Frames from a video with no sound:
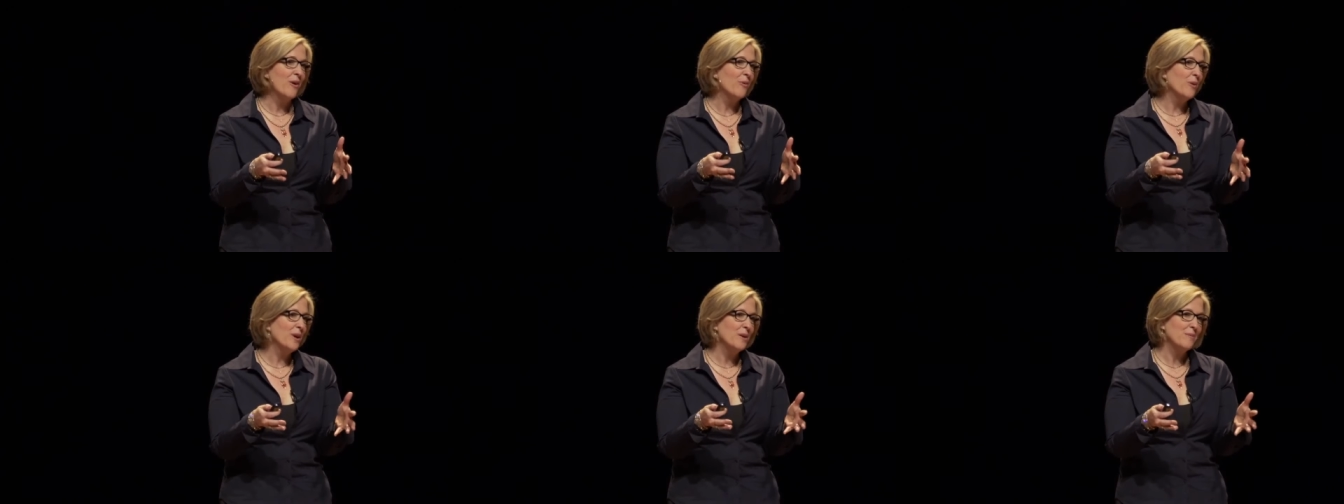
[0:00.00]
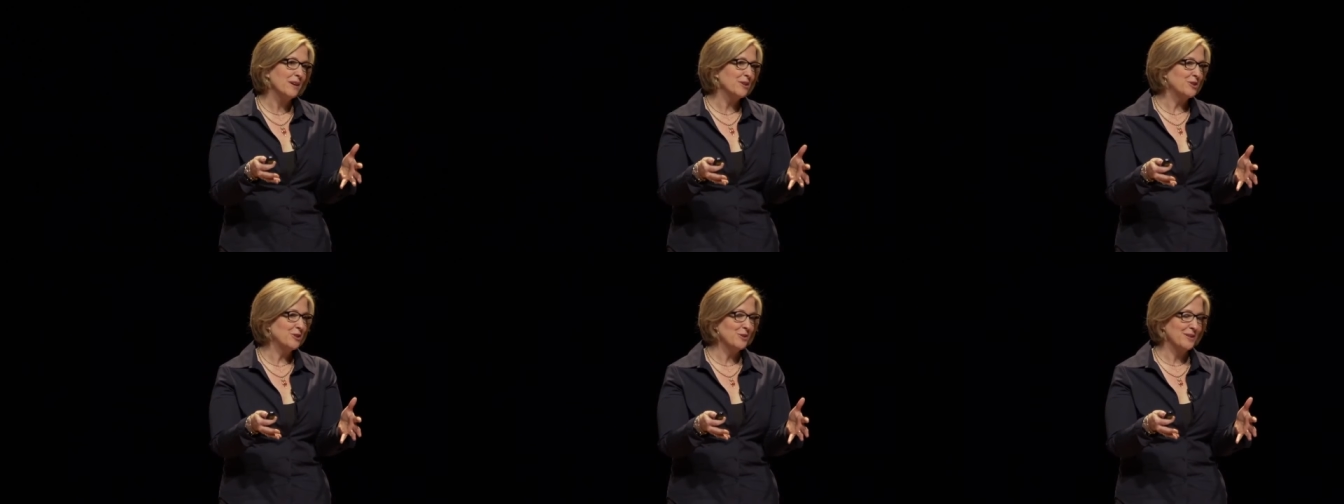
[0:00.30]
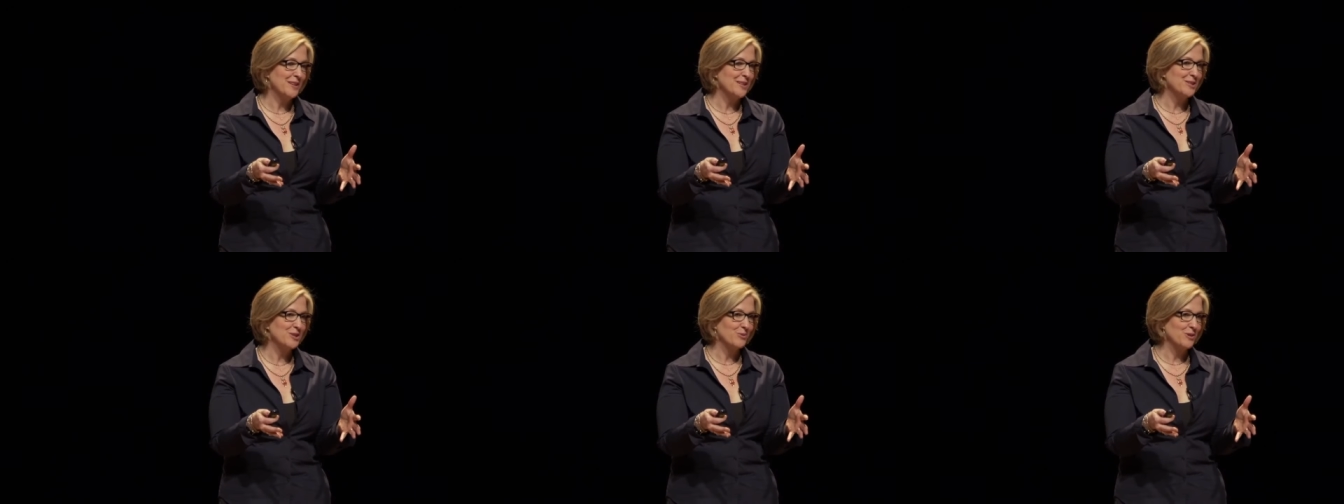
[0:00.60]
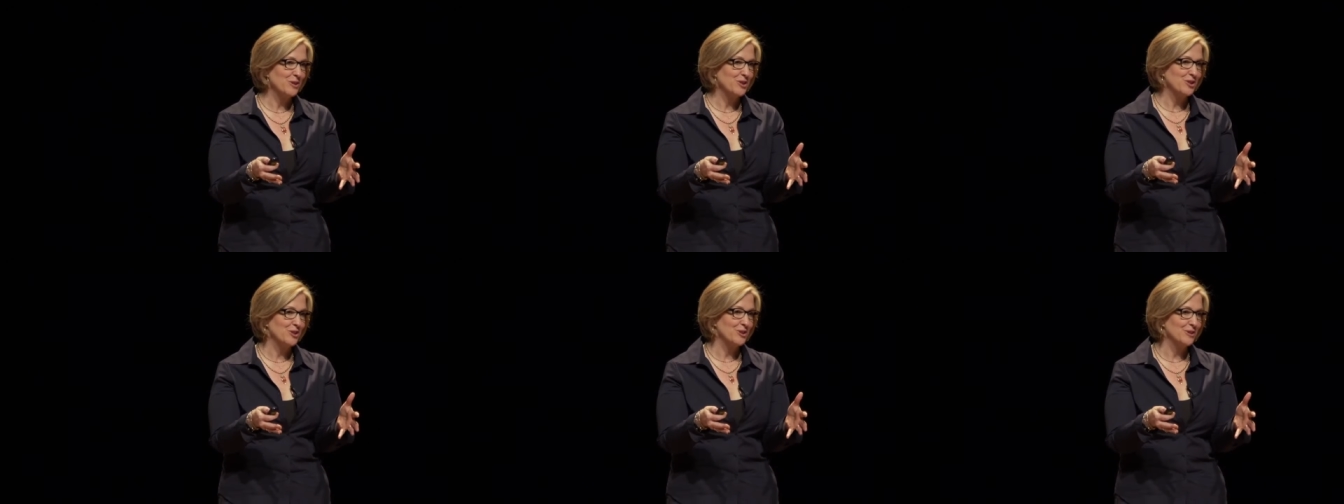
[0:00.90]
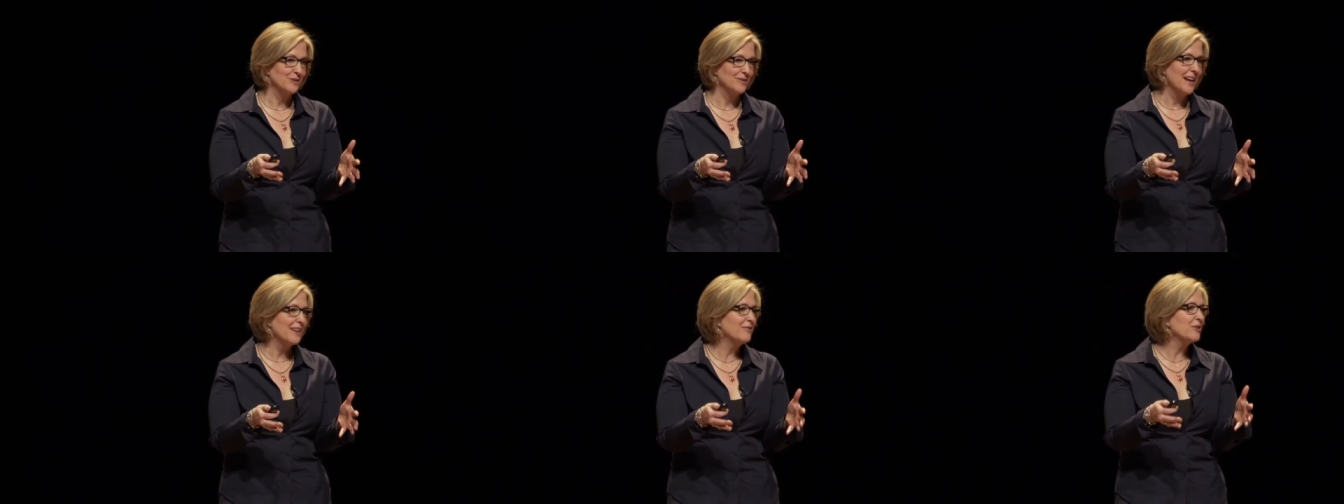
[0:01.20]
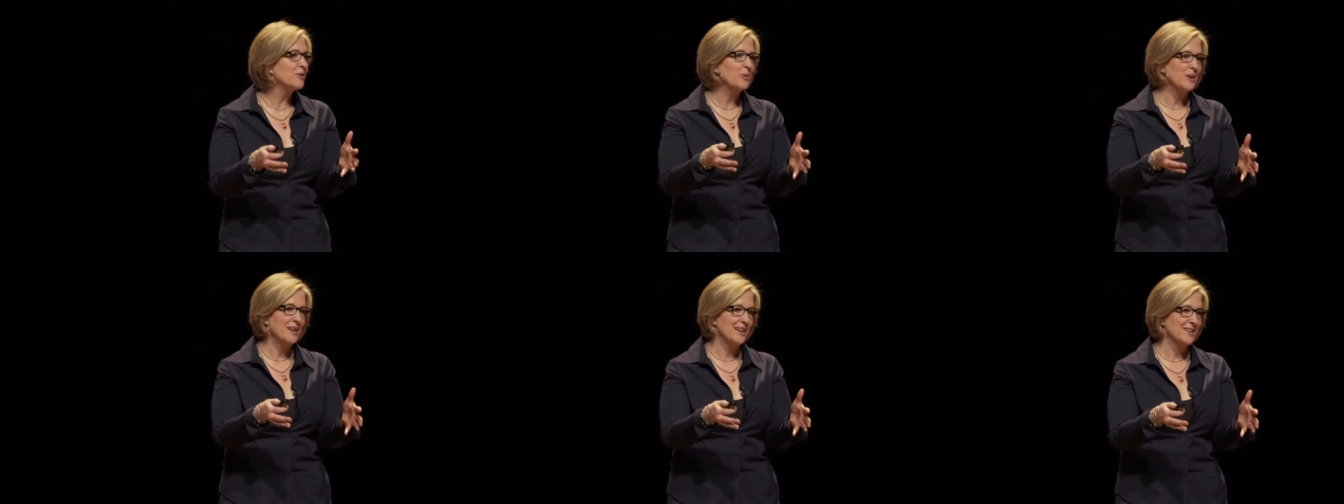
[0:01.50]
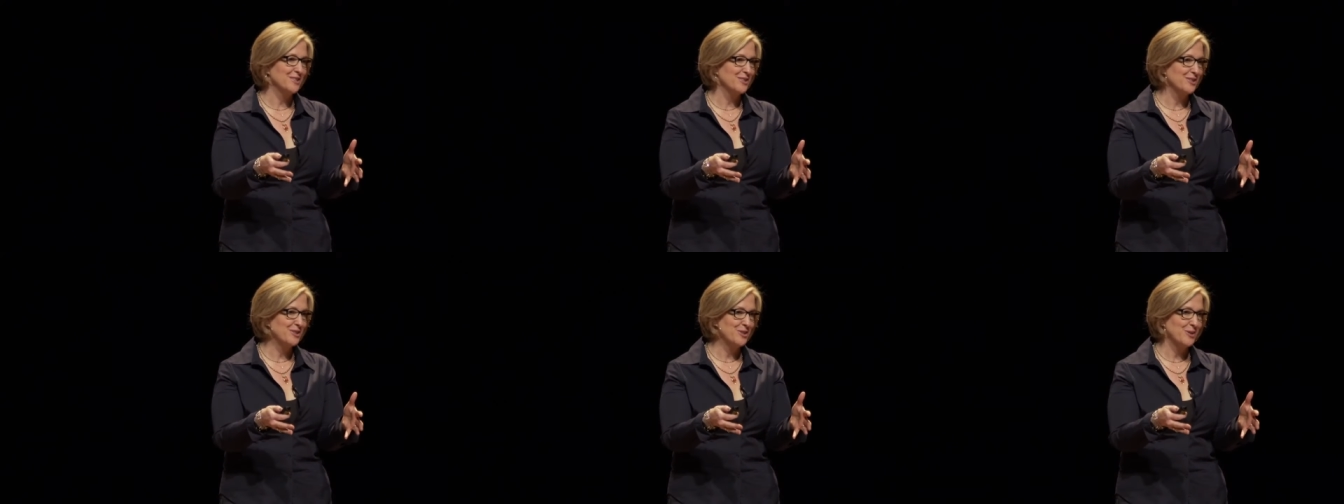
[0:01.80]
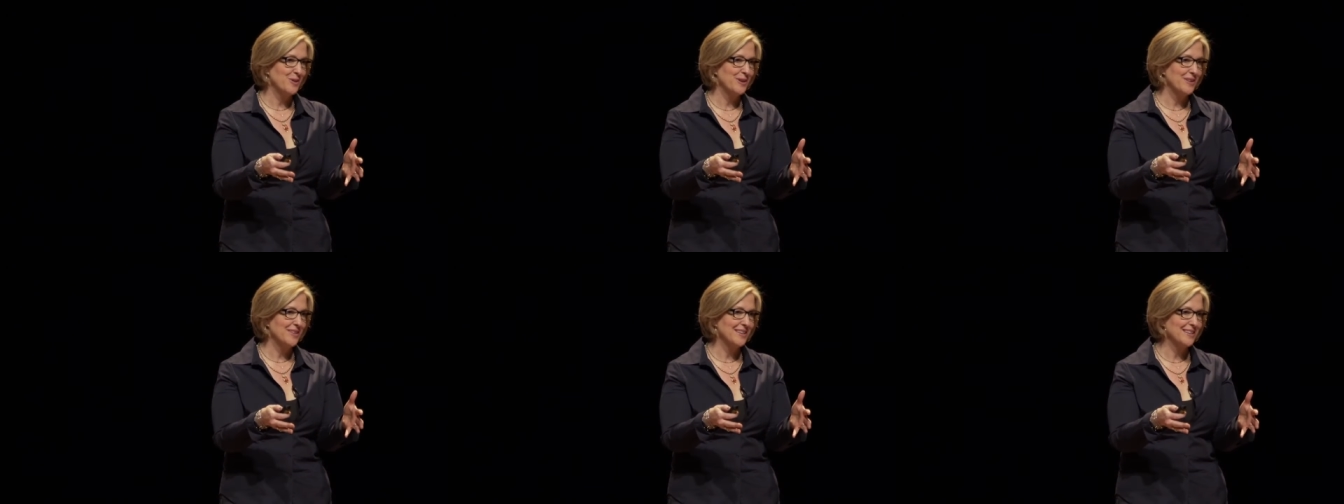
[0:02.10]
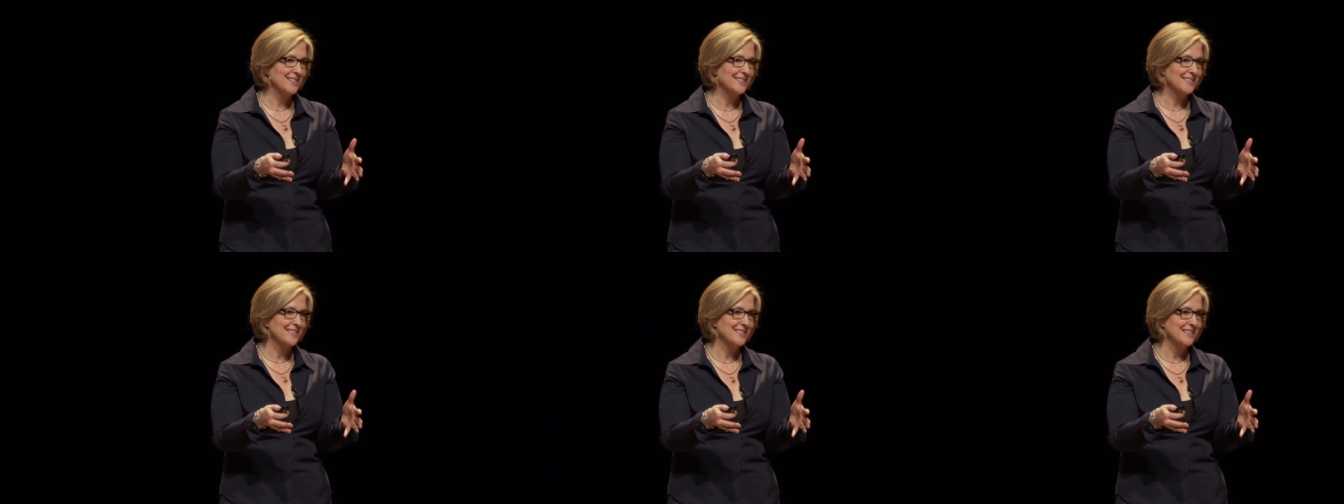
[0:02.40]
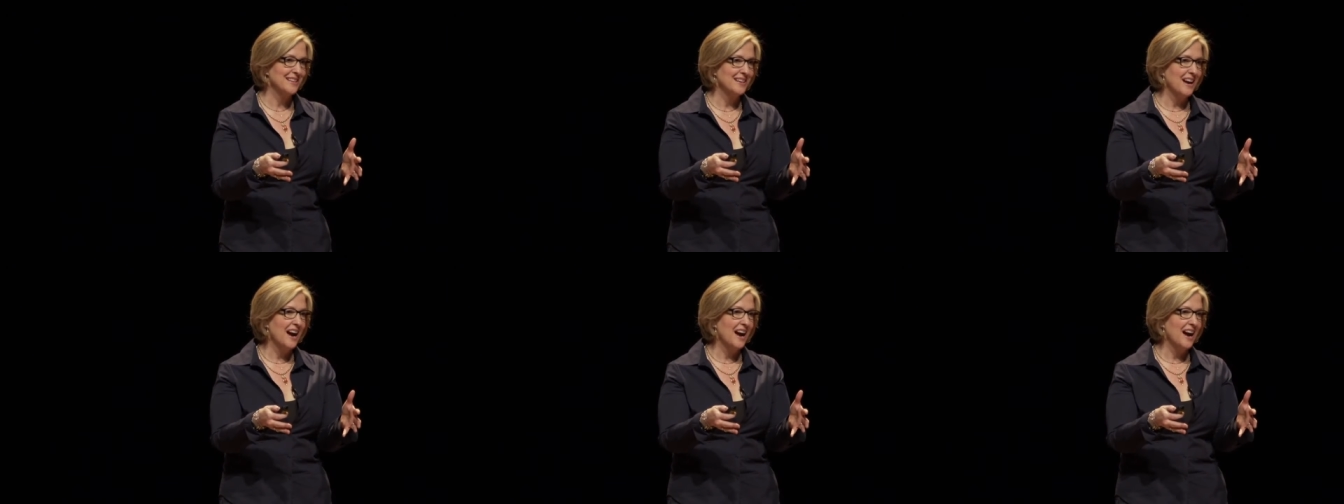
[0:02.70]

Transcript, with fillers: uh, what am I doing that's original? Everyone else is doing this.